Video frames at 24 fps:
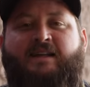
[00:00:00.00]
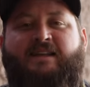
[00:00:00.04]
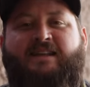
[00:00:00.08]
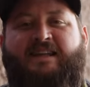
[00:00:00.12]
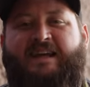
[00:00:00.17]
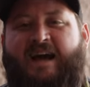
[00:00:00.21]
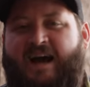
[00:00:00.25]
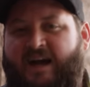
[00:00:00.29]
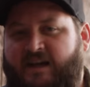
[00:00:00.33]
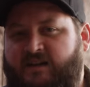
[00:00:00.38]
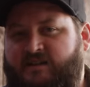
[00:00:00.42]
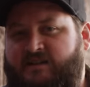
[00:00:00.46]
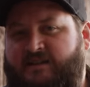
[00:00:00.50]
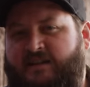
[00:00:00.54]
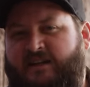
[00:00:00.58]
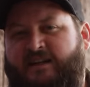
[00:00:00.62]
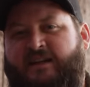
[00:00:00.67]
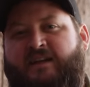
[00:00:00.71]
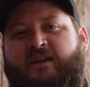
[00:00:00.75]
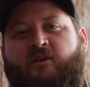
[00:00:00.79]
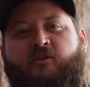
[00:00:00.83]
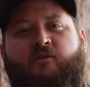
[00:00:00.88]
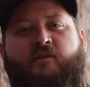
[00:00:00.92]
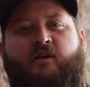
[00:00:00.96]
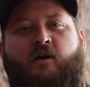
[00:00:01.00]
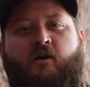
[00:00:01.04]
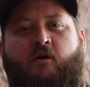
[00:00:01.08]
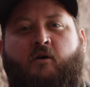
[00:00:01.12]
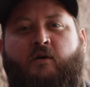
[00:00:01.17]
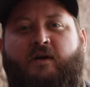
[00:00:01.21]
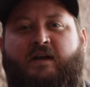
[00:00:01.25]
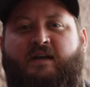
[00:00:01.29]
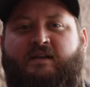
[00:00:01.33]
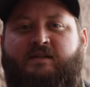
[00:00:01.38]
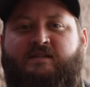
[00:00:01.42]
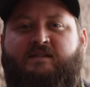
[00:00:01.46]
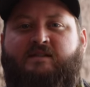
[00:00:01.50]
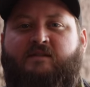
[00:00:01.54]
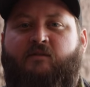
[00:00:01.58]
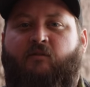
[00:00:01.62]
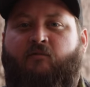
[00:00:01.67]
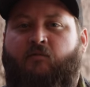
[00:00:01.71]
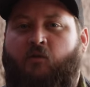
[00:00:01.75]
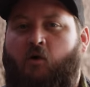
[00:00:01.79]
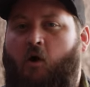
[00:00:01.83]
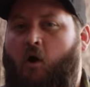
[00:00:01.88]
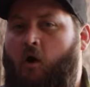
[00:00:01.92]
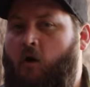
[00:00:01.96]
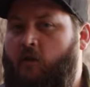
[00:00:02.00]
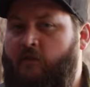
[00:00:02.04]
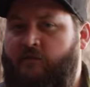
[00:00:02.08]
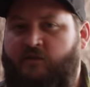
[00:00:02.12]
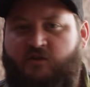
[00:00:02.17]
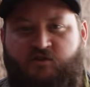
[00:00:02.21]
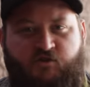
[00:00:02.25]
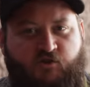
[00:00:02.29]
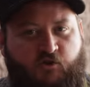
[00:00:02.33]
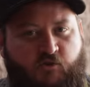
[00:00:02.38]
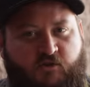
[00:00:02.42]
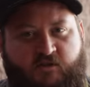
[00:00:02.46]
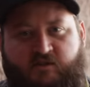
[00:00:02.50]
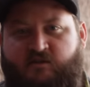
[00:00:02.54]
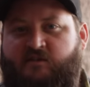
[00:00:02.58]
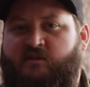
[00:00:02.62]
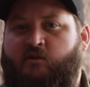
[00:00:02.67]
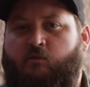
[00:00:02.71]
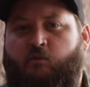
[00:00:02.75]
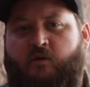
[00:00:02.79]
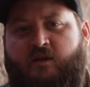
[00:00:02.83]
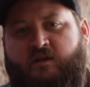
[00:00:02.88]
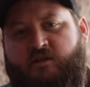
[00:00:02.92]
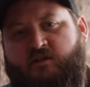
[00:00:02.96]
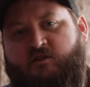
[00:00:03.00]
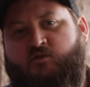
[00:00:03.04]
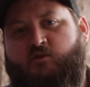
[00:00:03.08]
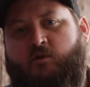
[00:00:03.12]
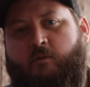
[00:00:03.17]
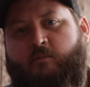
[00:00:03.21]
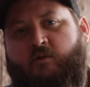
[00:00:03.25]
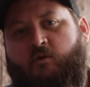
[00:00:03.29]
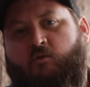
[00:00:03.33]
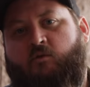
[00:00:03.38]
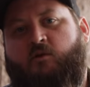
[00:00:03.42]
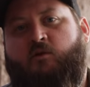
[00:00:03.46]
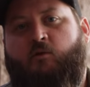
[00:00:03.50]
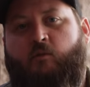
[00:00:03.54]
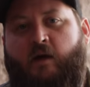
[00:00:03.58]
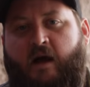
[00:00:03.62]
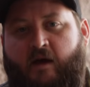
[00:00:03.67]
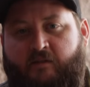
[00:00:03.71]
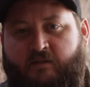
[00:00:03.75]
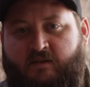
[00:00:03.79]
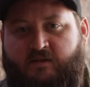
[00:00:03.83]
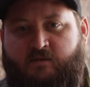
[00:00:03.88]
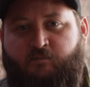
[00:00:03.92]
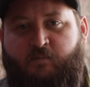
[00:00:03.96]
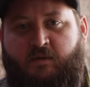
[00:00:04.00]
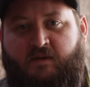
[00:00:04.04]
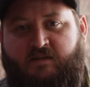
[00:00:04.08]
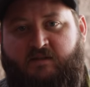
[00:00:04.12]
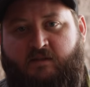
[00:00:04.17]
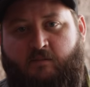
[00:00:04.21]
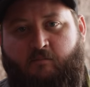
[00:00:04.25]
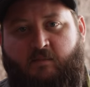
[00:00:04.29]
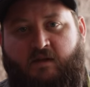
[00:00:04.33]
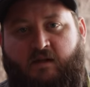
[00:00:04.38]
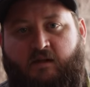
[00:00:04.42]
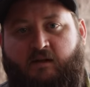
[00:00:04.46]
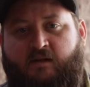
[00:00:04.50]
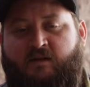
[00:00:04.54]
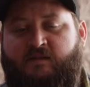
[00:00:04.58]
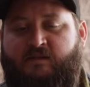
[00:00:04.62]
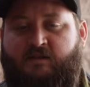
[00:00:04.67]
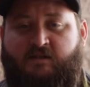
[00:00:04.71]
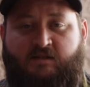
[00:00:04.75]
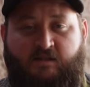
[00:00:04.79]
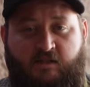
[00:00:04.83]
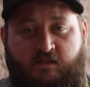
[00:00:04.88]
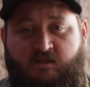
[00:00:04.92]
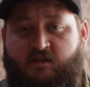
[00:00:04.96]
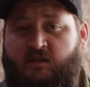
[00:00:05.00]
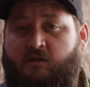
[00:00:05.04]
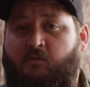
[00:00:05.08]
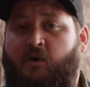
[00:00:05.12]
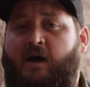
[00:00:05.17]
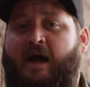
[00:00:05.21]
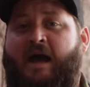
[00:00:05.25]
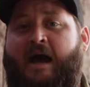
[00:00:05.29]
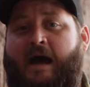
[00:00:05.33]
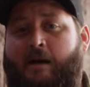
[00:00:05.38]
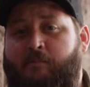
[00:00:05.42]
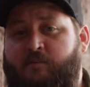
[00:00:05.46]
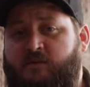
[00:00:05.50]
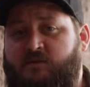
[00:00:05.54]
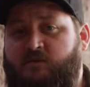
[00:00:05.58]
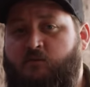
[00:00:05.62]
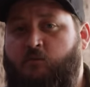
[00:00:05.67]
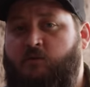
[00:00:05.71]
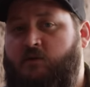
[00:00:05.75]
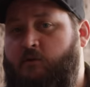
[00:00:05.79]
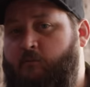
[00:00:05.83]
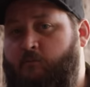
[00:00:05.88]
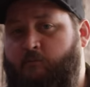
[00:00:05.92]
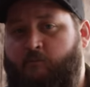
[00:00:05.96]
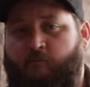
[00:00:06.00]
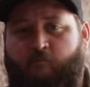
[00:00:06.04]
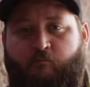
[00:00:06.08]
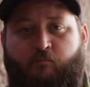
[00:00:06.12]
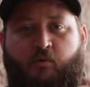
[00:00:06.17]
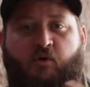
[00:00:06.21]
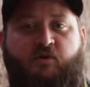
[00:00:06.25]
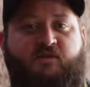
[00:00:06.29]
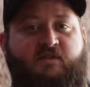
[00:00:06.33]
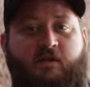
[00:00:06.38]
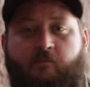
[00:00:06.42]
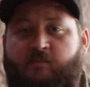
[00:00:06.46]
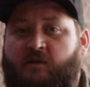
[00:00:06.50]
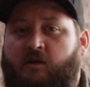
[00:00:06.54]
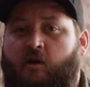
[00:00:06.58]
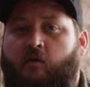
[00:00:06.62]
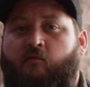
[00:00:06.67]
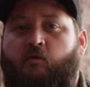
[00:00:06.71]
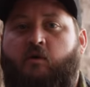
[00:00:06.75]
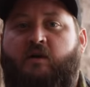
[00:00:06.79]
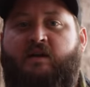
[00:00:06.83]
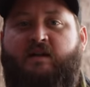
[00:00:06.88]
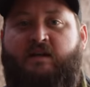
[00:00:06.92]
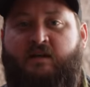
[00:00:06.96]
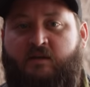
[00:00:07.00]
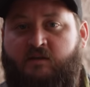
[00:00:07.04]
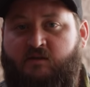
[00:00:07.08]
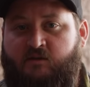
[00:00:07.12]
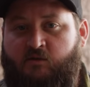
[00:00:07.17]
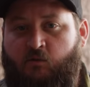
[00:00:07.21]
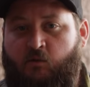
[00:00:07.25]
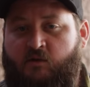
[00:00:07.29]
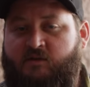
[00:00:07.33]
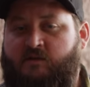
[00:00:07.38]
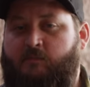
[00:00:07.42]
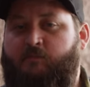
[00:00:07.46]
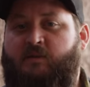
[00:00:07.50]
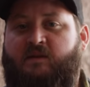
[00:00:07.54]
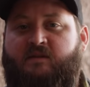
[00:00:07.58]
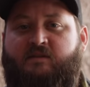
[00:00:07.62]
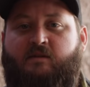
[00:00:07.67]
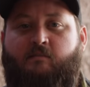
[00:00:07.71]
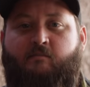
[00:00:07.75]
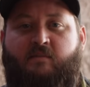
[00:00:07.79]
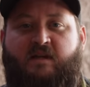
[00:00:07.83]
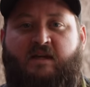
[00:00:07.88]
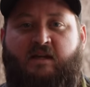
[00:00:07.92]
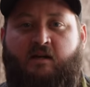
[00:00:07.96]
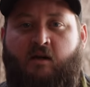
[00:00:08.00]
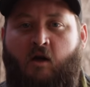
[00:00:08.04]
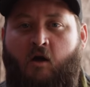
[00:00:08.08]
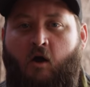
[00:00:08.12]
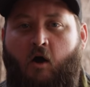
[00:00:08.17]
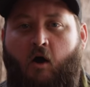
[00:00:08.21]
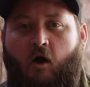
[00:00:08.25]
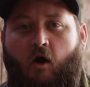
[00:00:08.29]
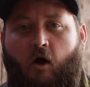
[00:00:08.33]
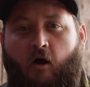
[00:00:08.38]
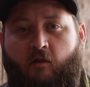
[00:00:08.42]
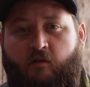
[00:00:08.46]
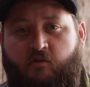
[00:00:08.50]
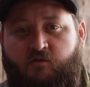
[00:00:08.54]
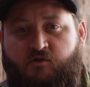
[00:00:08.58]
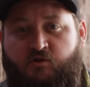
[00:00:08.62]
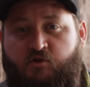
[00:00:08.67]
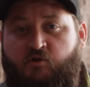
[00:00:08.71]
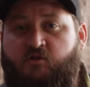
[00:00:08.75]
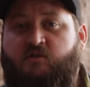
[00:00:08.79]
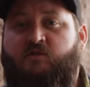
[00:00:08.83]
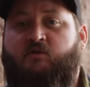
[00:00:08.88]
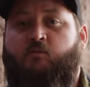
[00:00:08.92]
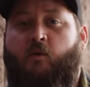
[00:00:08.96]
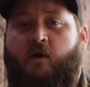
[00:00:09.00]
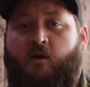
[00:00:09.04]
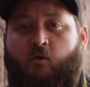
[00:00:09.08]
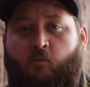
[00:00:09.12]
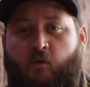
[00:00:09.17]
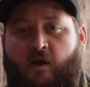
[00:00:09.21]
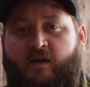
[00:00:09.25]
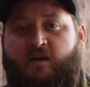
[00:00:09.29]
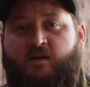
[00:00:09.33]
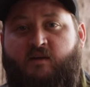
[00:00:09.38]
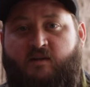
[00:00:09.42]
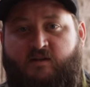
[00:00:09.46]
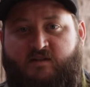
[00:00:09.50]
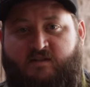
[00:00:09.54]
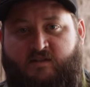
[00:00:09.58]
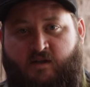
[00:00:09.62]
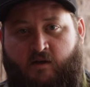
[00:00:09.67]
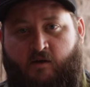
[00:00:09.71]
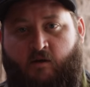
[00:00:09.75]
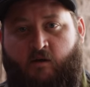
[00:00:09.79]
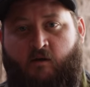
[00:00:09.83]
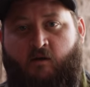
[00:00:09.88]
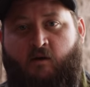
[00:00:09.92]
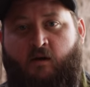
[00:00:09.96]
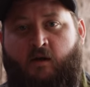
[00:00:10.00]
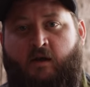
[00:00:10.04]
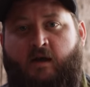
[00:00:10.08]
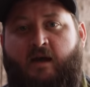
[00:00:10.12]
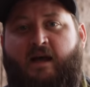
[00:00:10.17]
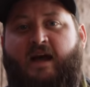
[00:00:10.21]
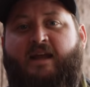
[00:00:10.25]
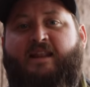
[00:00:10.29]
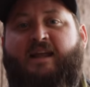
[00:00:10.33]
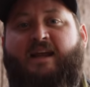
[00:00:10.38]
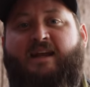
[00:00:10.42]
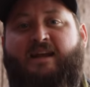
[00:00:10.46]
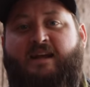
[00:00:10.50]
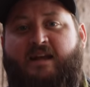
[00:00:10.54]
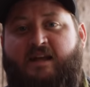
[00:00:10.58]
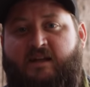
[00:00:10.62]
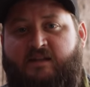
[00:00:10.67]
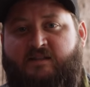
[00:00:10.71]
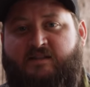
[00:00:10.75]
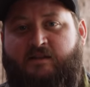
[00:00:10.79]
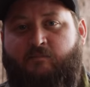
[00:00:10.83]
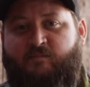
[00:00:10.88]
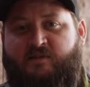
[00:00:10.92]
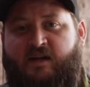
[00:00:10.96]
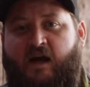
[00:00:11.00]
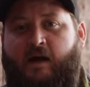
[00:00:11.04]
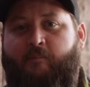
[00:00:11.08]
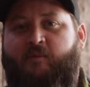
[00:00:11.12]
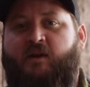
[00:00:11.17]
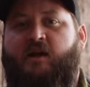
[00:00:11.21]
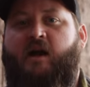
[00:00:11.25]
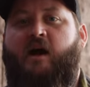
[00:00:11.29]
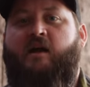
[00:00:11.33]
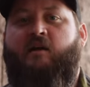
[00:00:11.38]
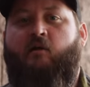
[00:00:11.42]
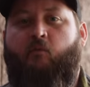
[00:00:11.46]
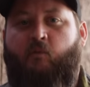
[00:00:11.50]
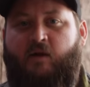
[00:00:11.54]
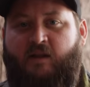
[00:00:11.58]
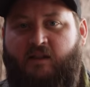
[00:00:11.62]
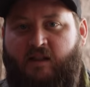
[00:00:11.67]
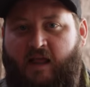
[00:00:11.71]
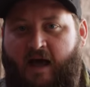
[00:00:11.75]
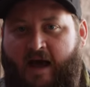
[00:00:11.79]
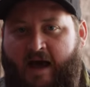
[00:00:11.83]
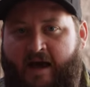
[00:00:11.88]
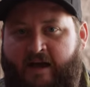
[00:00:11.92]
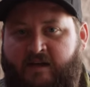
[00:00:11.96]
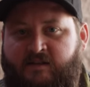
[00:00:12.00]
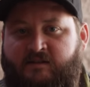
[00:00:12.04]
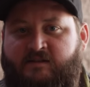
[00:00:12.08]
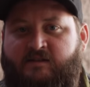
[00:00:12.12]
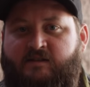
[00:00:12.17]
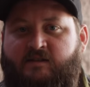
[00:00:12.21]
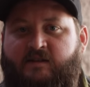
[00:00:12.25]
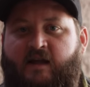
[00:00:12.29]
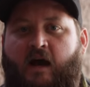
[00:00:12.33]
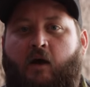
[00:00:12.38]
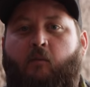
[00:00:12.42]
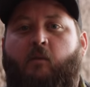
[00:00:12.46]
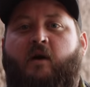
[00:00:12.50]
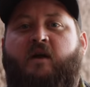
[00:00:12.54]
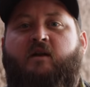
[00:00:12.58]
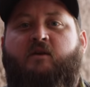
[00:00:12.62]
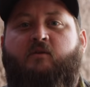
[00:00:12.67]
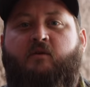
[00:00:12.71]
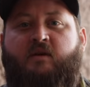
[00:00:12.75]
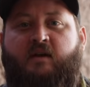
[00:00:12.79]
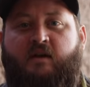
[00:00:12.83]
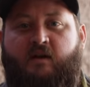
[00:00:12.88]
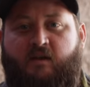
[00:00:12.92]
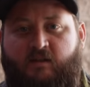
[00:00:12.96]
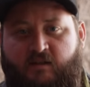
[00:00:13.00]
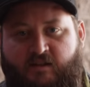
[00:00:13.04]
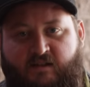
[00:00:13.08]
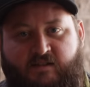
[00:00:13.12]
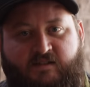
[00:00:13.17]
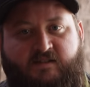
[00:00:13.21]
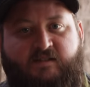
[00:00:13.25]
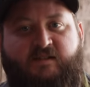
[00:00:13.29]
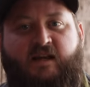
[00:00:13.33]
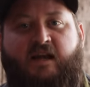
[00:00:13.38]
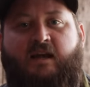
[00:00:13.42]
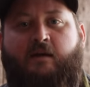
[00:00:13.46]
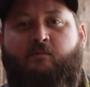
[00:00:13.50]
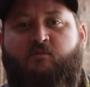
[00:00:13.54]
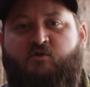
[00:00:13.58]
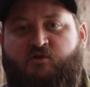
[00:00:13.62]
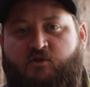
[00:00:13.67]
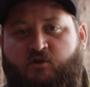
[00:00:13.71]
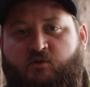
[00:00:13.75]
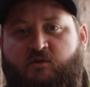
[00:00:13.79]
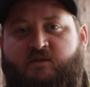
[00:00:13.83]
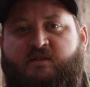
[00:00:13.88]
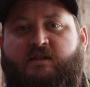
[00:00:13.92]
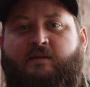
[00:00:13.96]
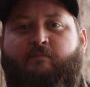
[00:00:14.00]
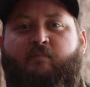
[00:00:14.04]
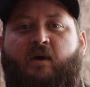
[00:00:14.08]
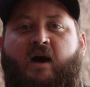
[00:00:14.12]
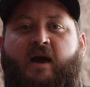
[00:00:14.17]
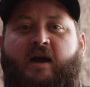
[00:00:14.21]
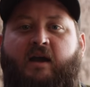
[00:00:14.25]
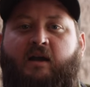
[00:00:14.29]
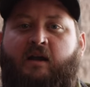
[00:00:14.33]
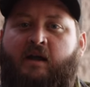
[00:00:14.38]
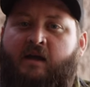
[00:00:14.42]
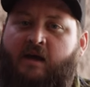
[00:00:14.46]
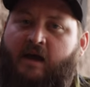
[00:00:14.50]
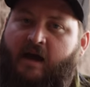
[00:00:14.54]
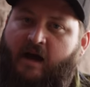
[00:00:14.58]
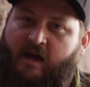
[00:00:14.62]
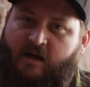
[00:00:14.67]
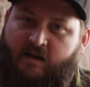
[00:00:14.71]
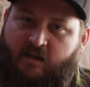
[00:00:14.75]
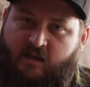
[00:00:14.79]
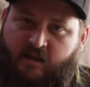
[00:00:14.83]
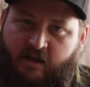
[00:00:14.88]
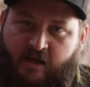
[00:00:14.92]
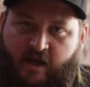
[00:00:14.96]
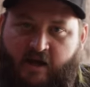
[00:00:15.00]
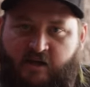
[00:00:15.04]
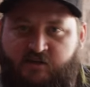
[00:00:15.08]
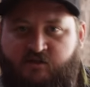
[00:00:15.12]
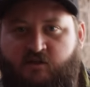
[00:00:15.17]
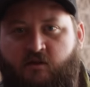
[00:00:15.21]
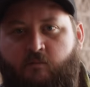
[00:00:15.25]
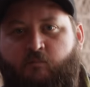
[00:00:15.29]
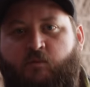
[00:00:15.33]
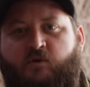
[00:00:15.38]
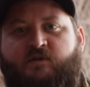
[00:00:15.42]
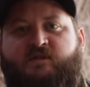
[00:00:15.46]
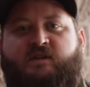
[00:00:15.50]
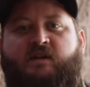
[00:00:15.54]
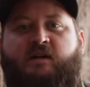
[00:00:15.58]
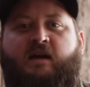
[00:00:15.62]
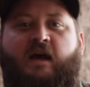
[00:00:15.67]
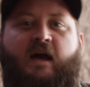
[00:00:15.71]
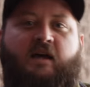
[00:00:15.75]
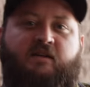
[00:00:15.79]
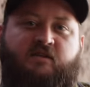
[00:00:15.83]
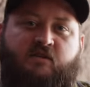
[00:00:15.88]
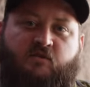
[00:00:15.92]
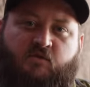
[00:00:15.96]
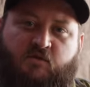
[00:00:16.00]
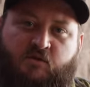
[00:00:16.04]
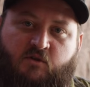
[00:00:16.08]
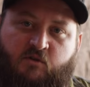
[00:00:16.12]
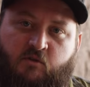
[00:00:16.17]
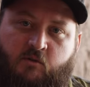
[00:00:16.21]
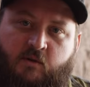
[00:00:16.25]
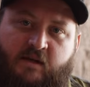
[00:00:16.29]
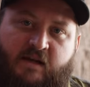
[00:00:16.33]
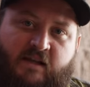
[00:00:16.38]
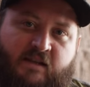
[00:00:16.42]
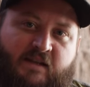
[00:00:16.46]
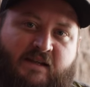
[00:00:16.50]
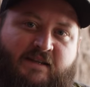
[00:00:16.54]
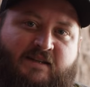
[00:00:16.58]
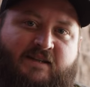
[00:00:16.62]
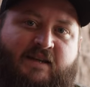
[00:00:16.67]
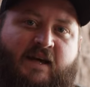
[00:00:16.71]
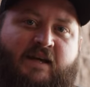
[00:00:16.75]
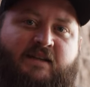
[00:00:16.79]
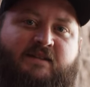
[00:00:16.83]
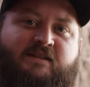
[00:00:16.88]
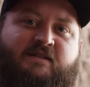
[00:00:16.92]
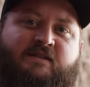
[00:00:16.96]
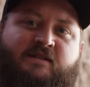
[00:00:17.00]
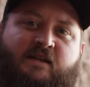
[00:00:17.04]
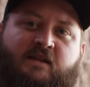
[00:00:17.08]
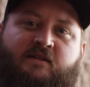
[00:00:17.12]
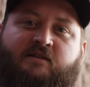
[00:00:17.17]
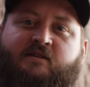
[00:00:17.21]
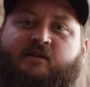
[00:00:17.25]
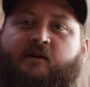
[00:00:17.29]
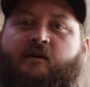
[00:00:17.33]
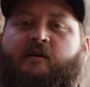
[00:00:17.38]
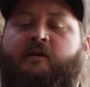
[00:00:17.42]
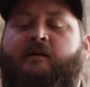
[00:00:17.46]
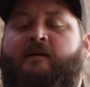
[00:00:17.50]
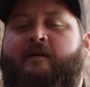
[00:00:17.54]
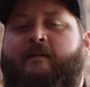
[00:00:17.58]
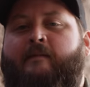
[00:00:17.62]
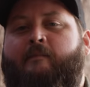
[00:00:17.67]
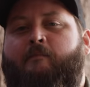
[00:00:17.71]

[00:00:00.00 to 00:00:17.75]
The idea here, though, is for all of the juices to redistribute throughout this piece of meat. Because essentially what happens when you put something over a heat source, a piece of meat, all those juices want to run to the center. And they need some time to kind of relax. That way you get the same juicy bite out of the edge of the brisket as you do in the dead center.